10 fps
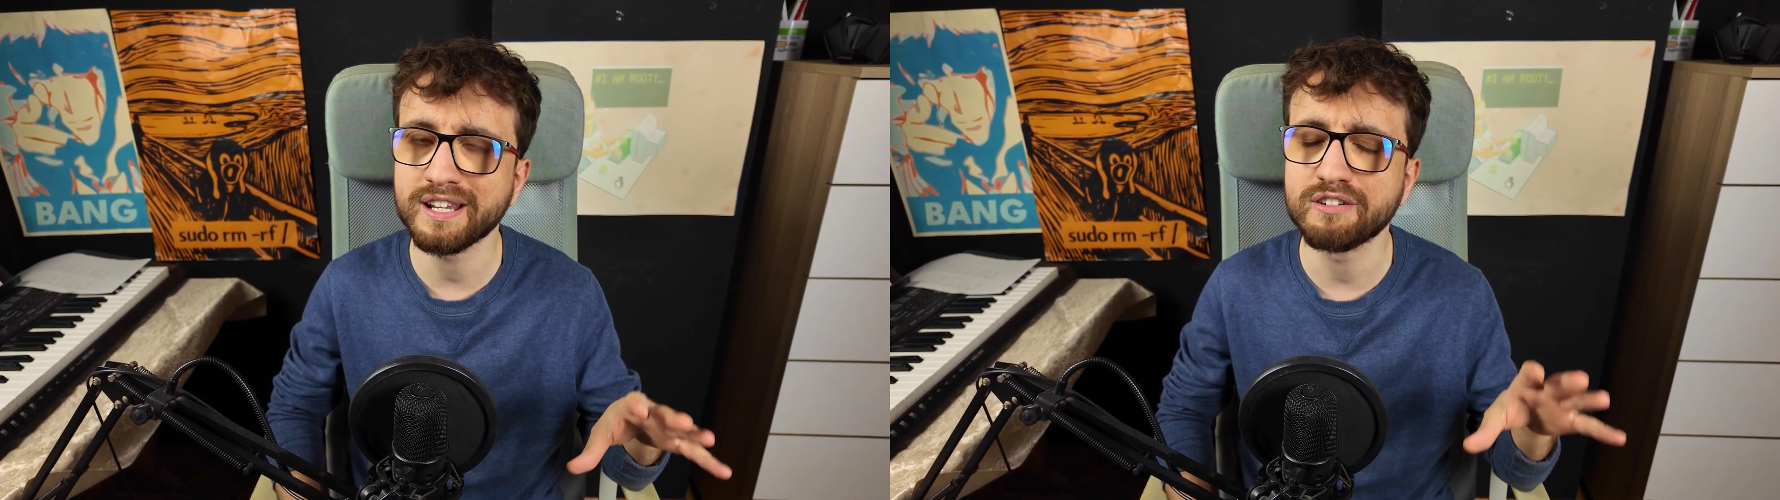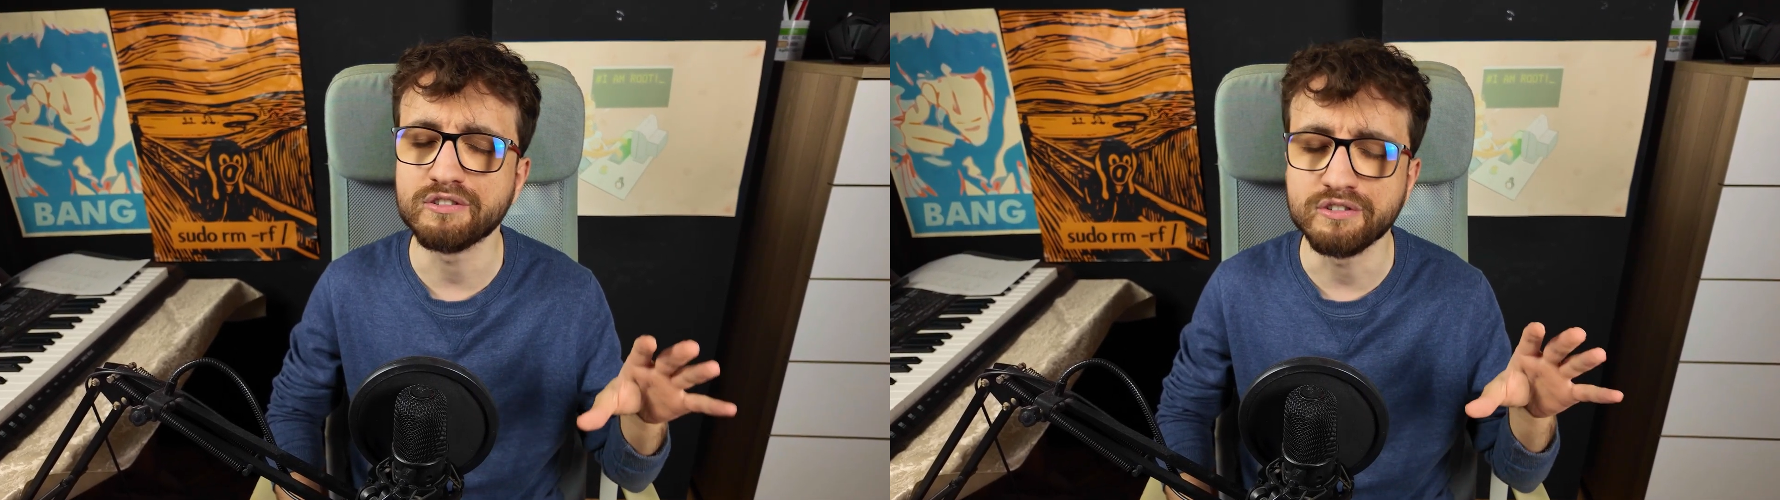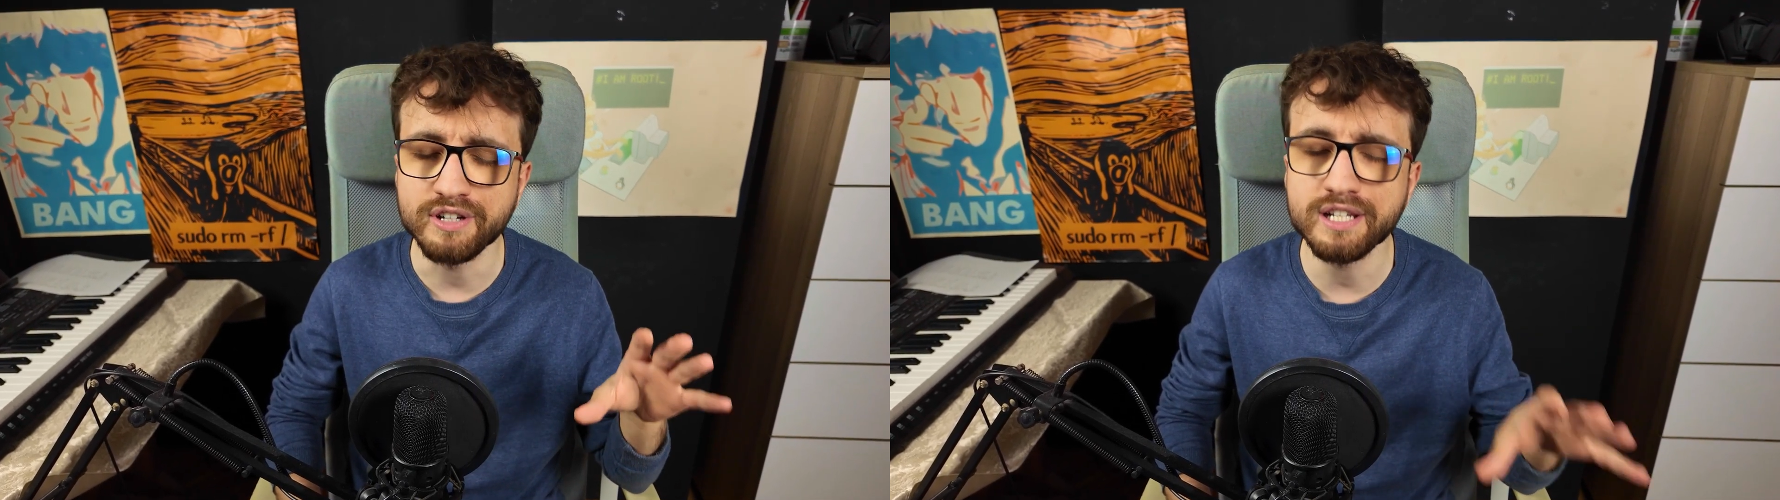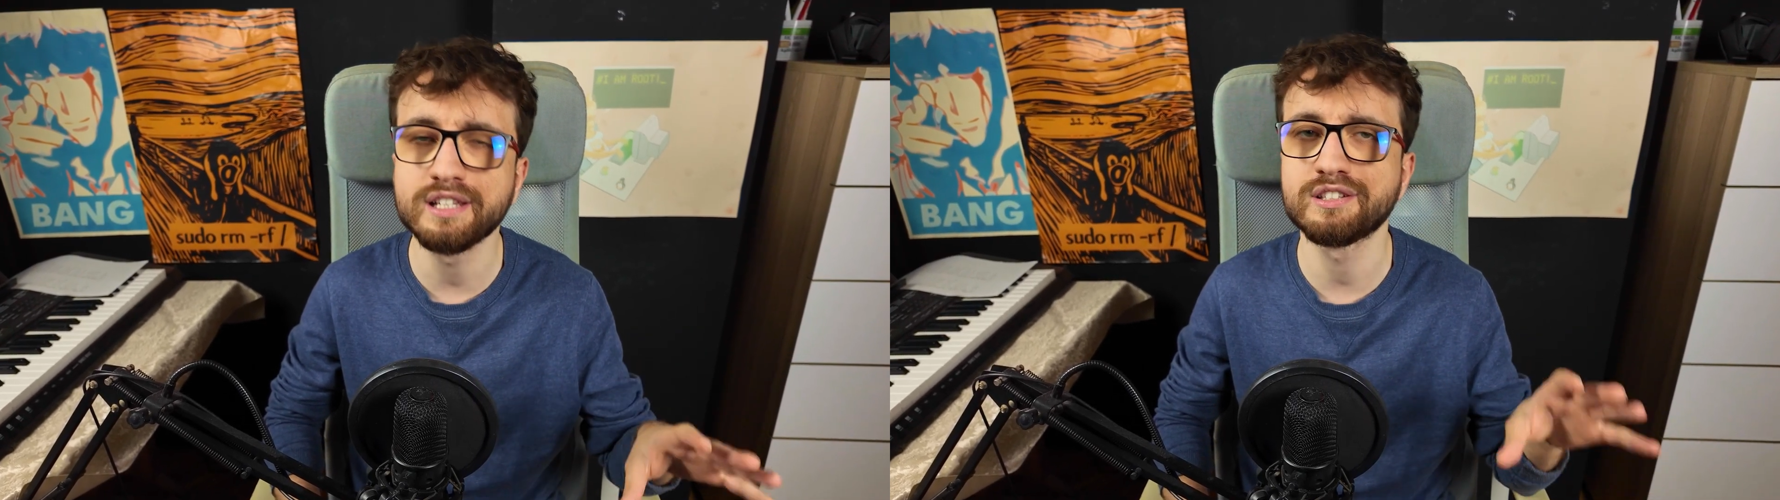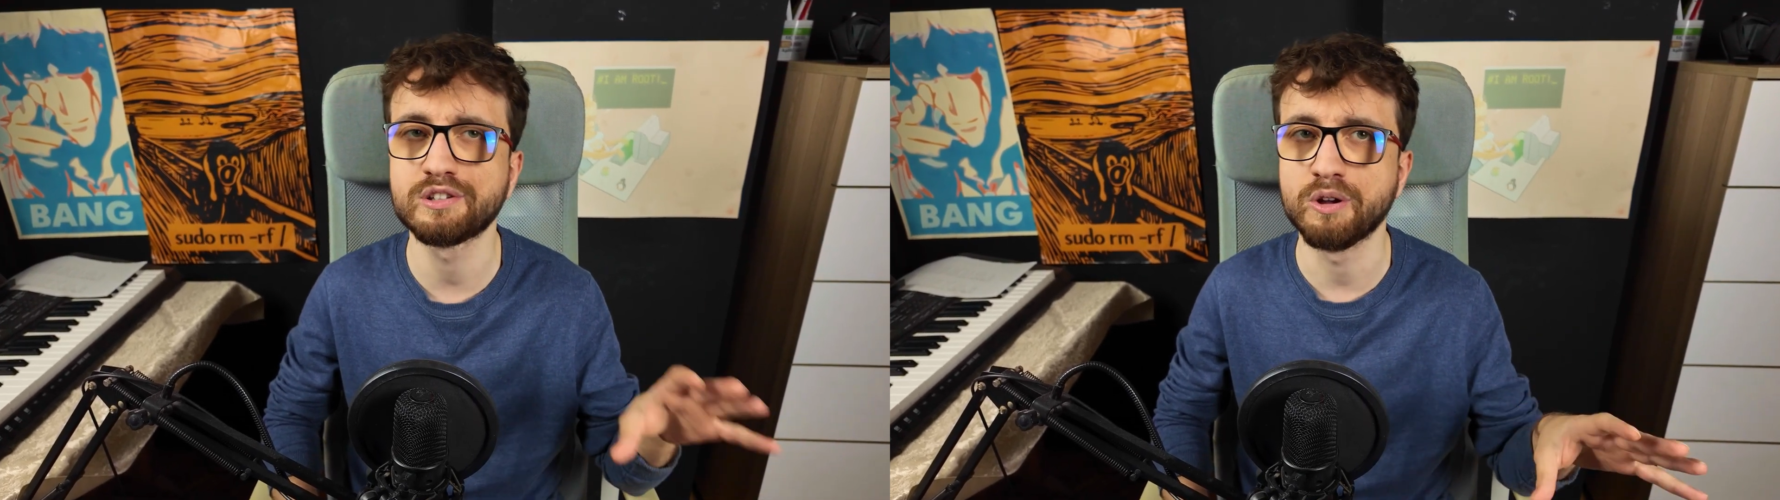it
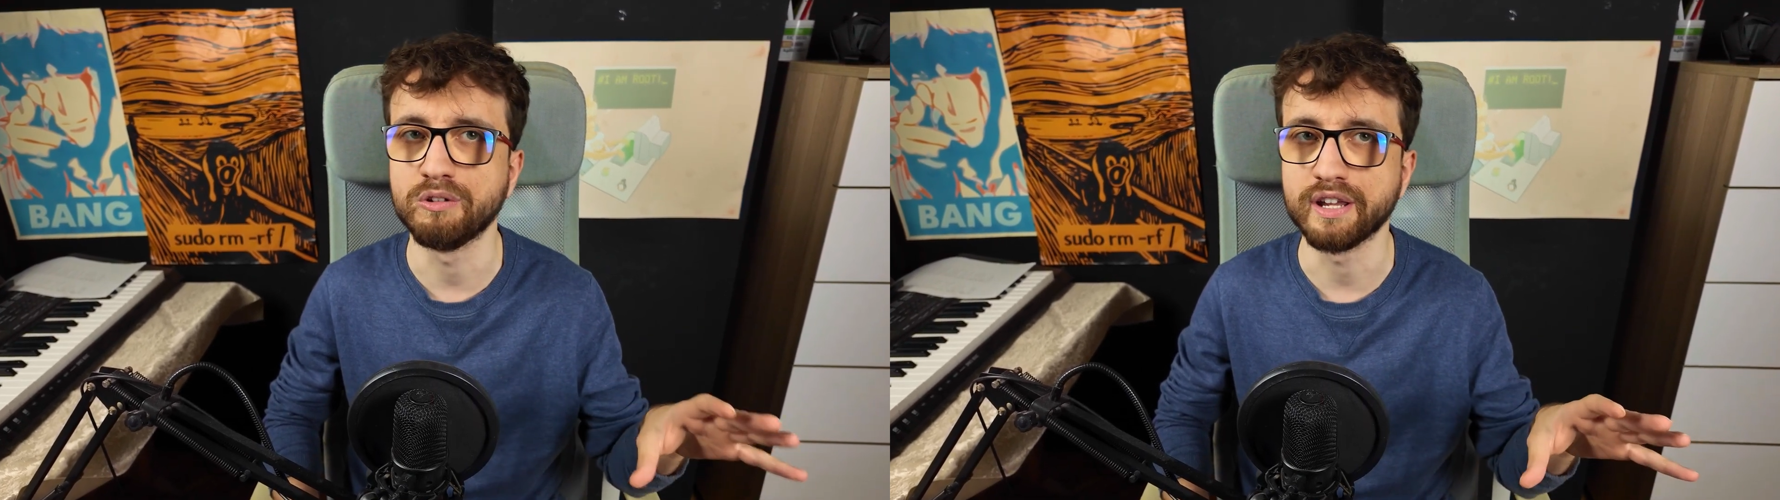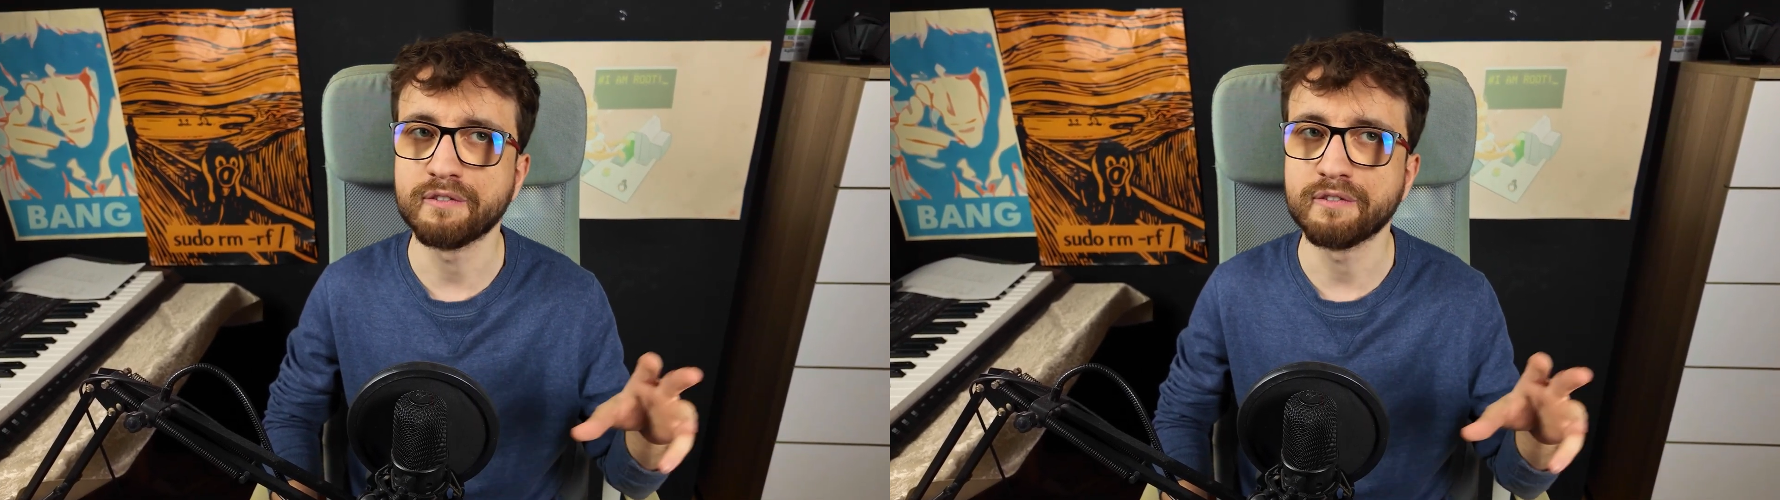really slowly.